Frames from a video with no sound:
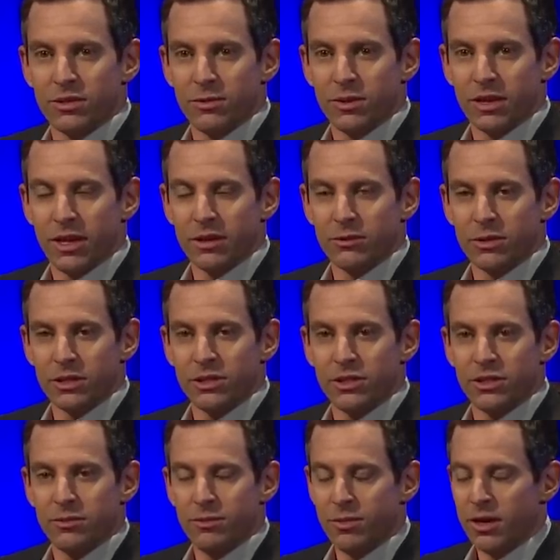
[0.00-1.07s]
something like
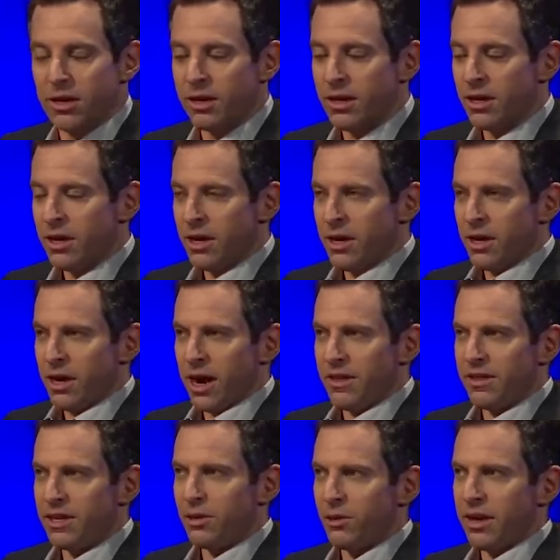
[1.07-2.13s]
religion. But
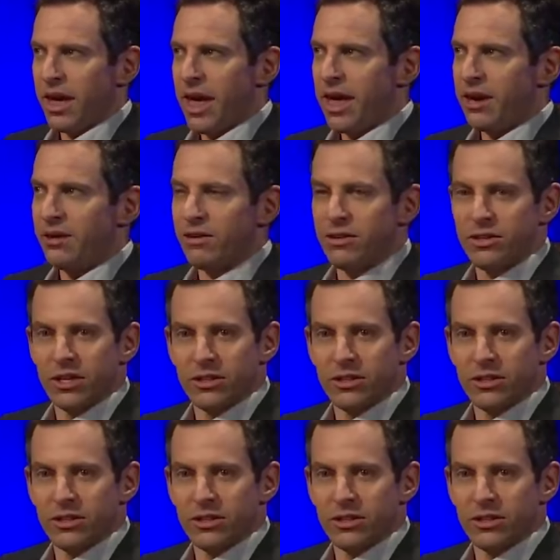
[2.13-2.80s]
I think you can